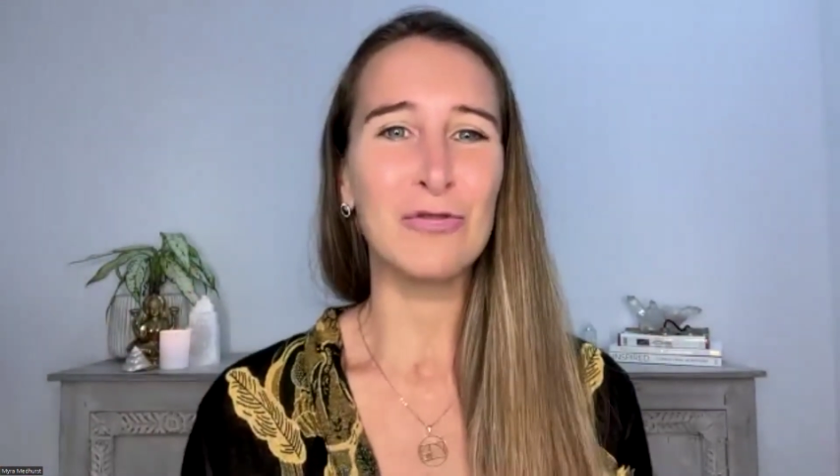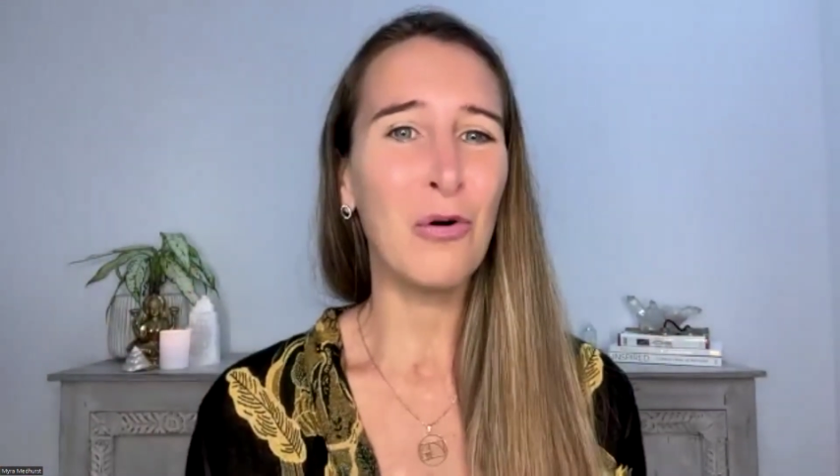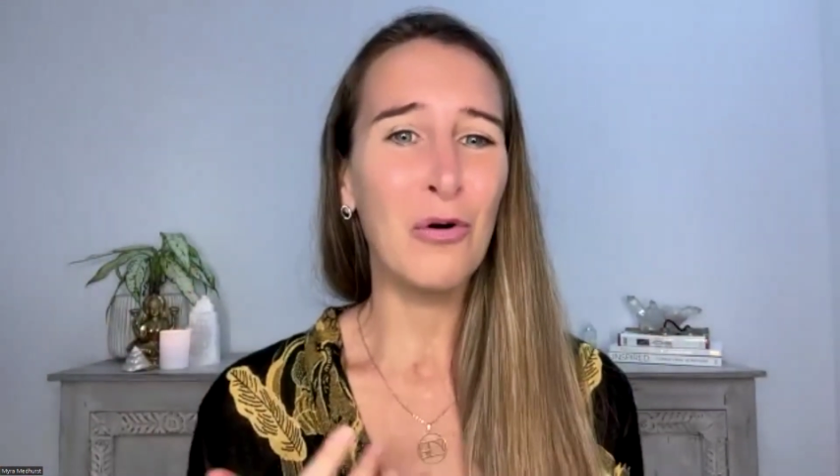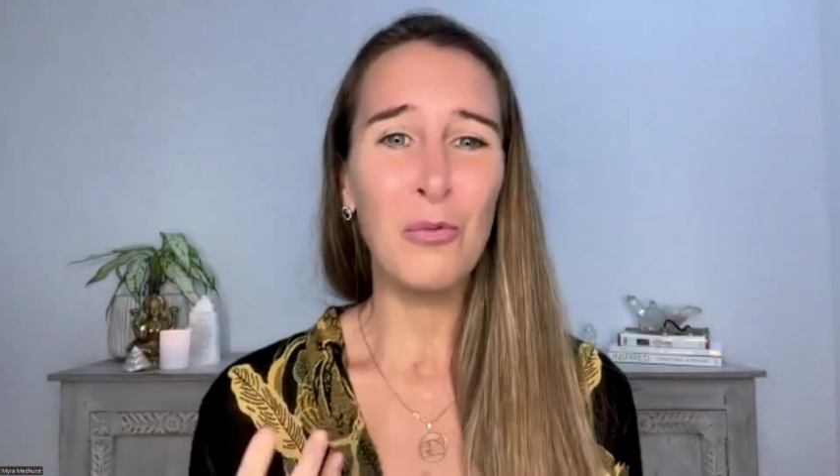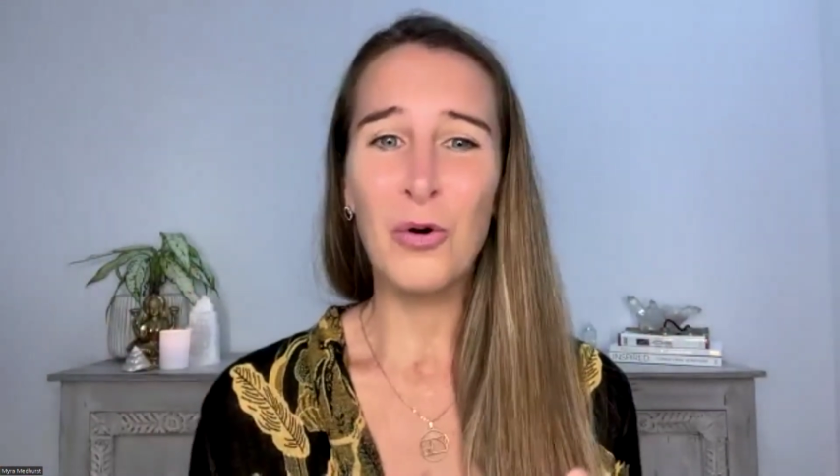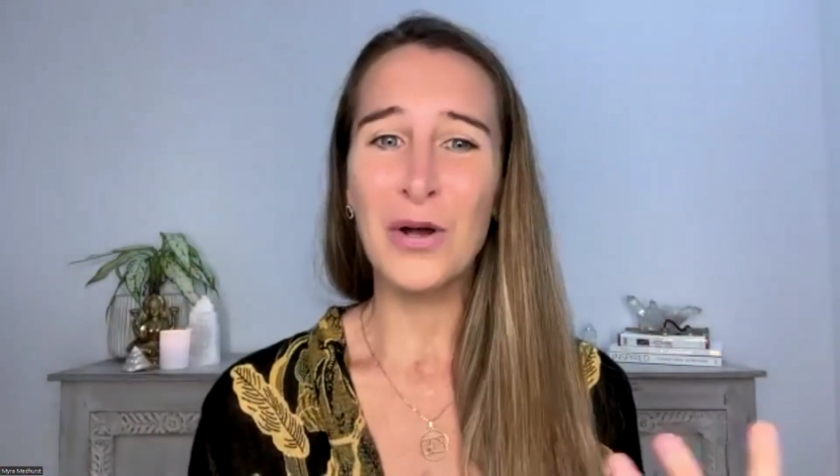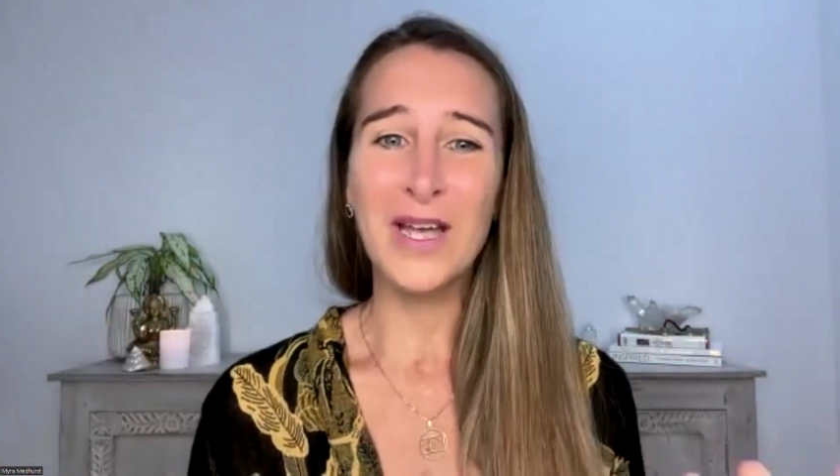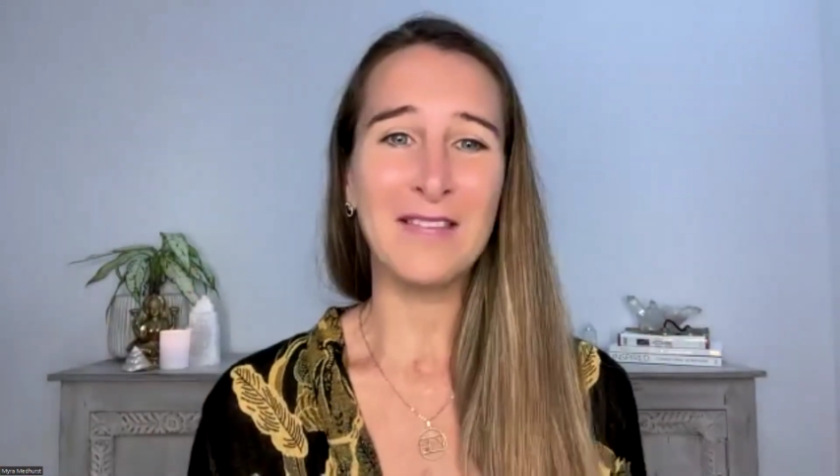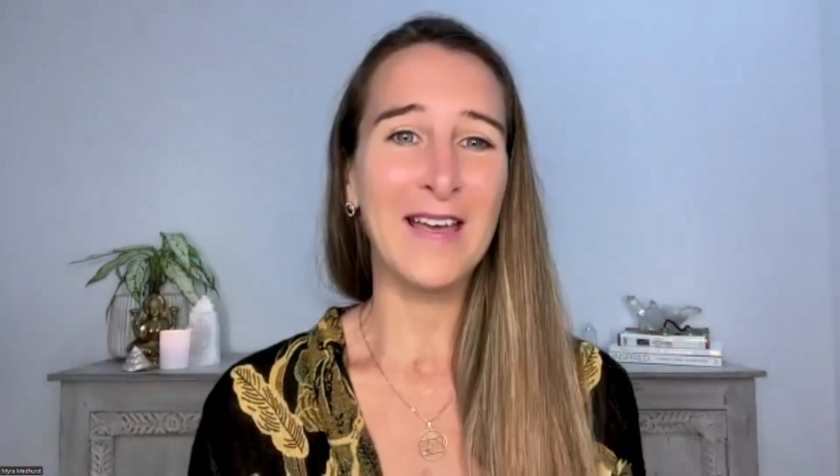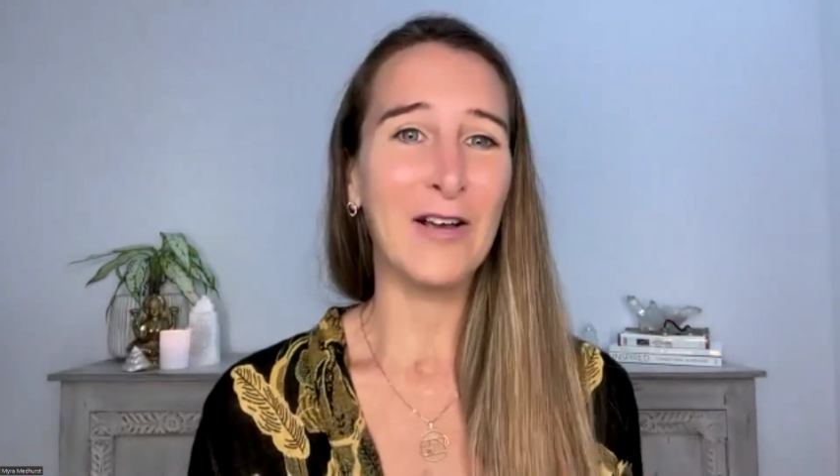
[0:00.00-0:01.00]
all
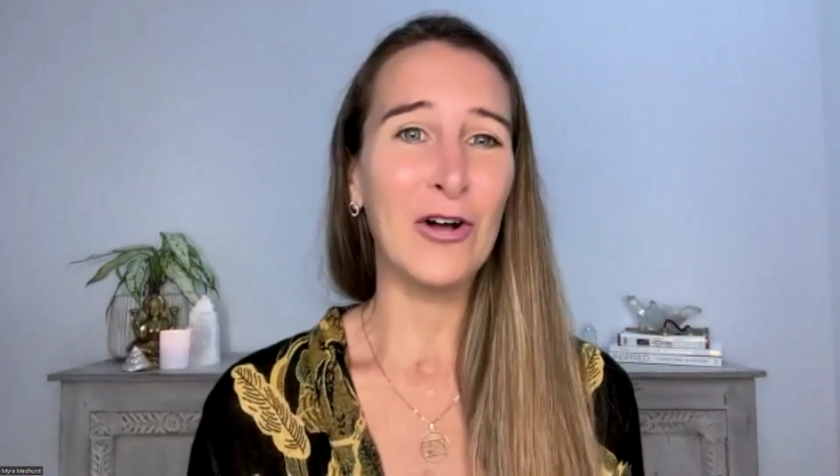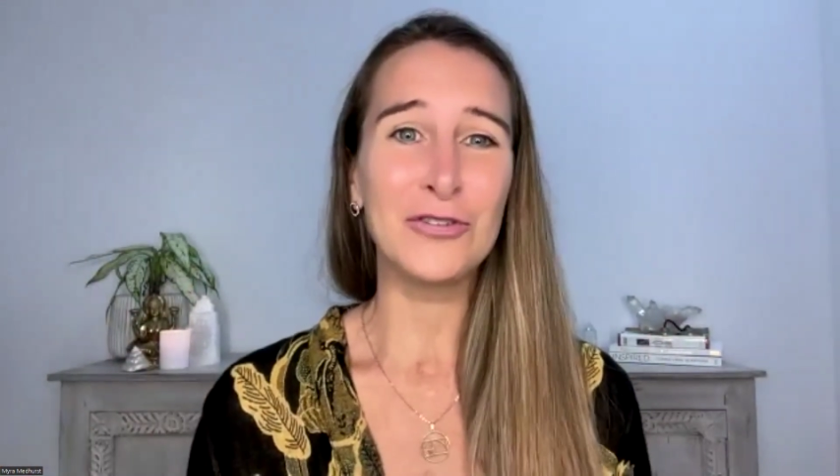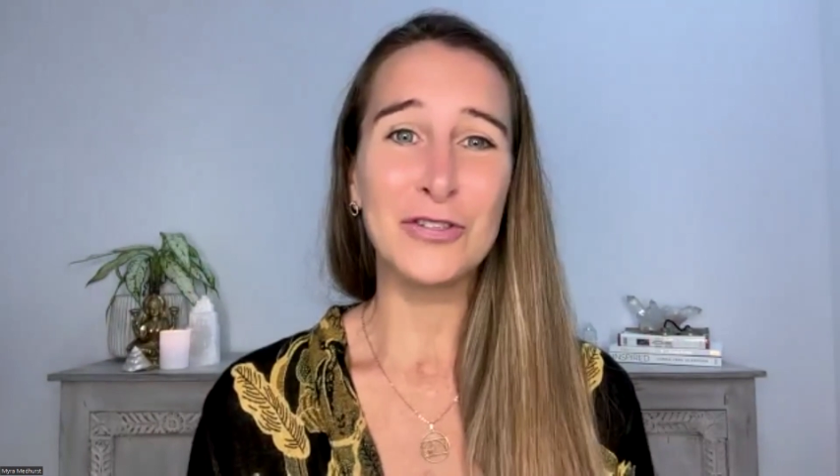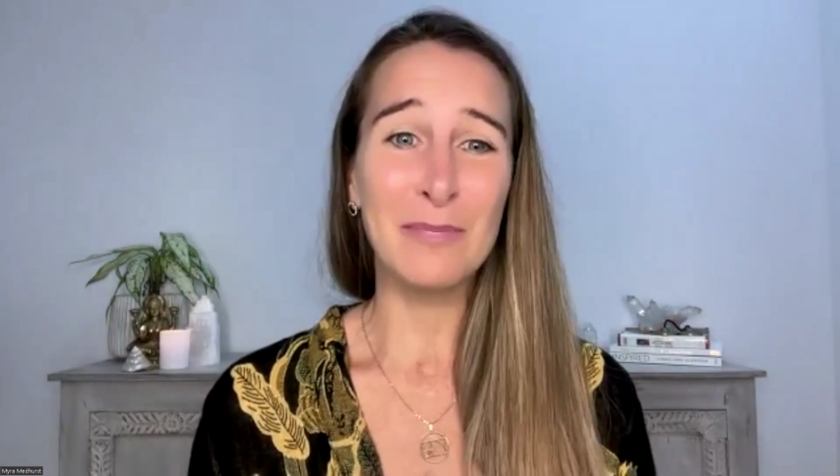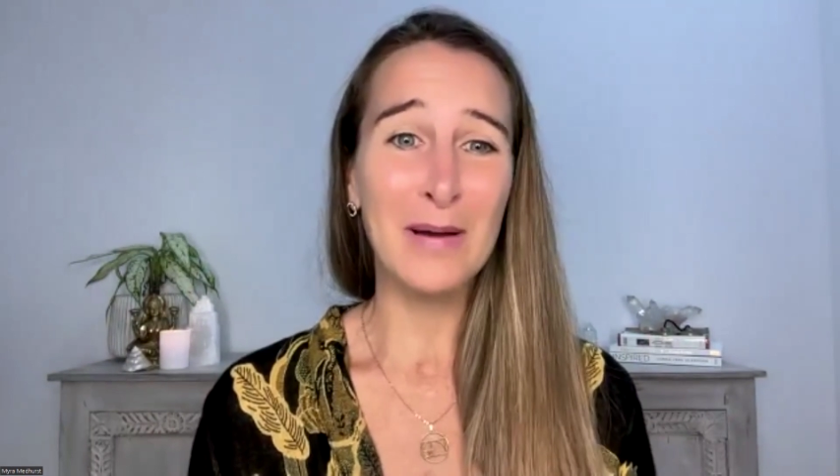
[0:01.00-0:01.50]
walking their golden